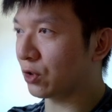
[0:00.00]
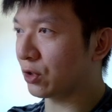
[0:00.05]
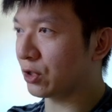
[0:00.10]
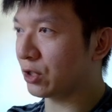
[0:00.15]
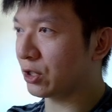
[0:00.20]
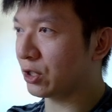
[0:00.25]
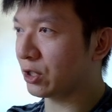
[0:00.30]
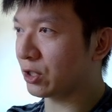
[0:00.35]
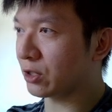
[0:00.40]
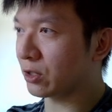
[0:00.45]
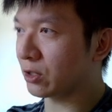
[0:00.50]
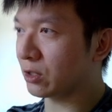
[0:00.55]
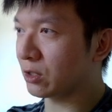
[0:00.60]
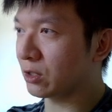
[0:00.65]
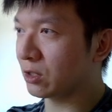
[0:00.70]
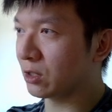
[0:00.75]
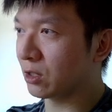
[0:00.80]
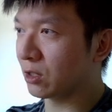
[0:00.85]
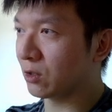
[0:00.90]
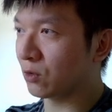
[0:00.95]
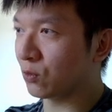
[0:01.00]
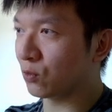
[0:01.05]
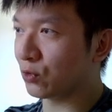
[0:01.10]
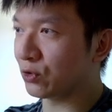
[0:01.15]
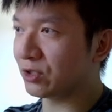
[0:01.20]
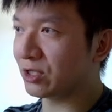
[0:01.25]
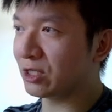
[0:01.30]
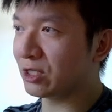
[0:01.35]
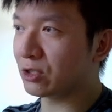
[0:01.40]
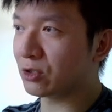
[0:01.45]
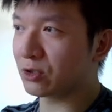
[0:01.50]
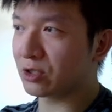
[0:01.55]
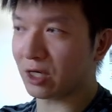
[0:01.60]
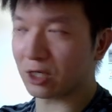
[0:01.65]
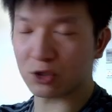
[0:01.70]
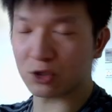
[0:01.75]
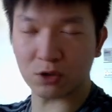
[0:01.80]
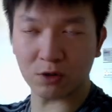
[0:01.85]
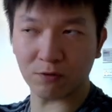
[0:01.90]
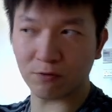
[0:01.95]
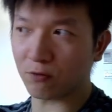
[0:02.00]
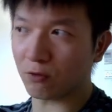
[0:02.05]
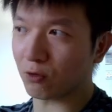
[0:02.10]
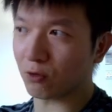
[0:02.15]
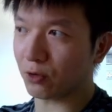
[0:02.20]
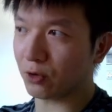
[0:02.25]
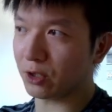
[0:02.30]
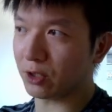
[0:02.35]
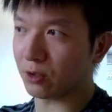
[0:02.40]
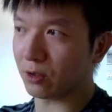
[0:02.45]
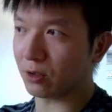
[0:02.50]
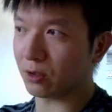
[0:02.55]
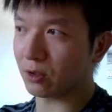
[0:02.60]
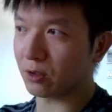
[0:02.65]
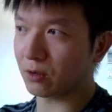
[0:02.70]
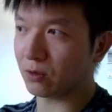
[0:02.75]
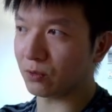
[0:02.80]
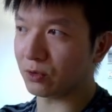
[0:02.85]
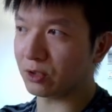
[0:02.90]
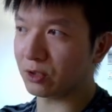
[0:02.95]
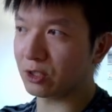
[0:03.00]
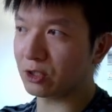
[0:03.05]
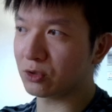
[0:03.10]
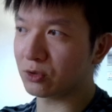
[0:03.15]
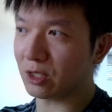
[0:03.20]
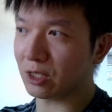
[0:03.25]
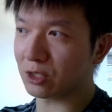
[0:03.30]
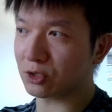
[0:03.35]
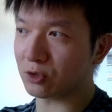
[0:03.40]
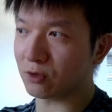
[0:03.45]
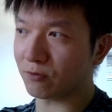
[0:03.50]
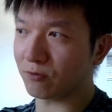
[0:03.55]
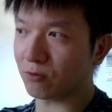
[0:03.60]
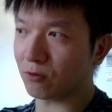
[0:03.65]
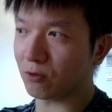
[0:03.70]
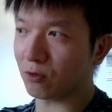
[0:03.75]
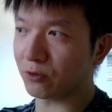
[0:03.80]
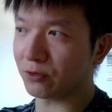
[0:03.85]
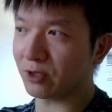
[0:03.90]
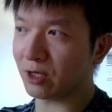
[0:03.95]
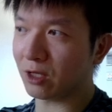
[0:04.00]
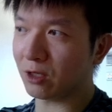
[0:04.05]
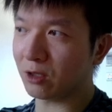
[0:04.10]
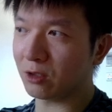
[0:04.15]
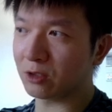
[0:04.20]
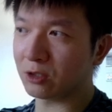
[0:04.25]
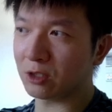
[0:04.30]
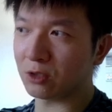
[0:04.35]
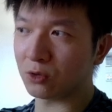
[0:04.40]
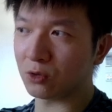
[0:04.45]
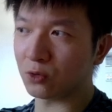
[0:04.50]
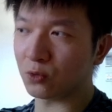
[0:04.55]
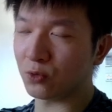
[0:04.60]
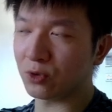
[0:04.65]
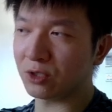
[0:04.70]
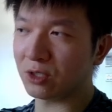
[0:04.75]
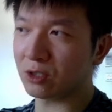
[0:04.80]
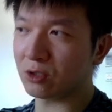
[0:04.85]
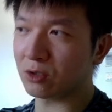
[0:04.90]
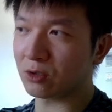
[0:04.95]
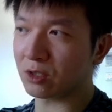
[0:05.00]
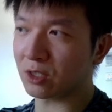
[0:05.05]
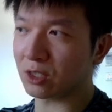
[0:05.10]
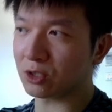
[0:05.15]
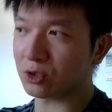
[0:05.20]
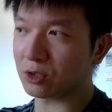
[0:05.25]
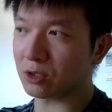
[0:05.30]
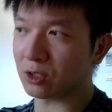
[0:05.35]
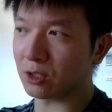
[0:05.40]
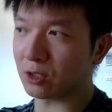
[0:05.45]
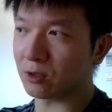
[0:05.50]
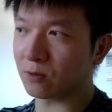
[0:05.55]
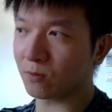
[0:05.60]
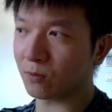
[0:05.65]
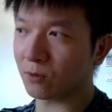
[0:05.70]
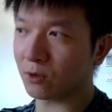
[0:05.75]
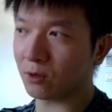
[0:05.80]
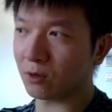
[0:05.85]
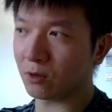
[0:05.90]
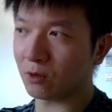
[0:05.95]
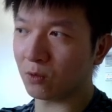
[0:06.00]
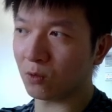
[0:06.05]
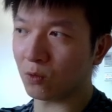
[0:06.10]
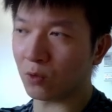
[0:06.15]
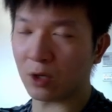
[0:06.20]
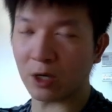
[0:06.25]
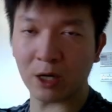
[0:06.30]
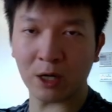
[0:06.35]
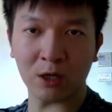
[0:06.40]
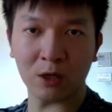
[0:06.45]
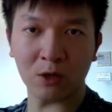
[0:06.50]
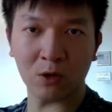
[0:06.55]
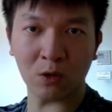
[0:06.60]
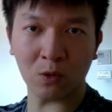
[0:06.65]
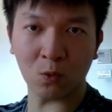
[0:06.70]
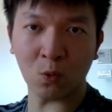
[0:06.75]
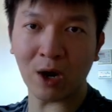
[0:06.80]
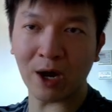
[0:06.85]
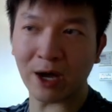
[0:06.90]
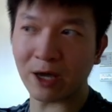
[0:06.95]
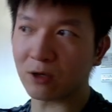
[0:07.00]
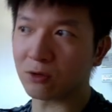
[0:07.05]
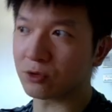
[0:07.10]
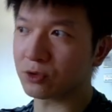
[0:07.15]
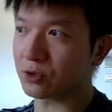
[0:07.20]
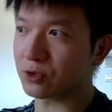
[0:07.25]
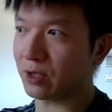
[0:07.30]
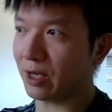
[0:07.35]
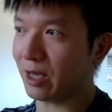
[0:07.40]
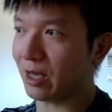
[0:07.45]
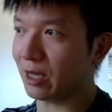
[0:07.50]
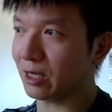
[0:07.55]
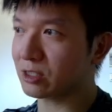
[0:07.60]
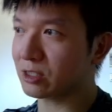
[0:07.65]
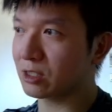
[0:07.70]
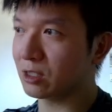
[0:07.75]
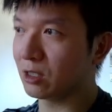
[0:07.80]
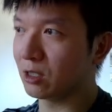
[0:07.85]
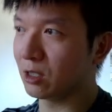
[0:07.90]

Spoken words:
it here, we need to touch the 4 here. We need to touch the 4. Not only do we need to touch the where y equals to x,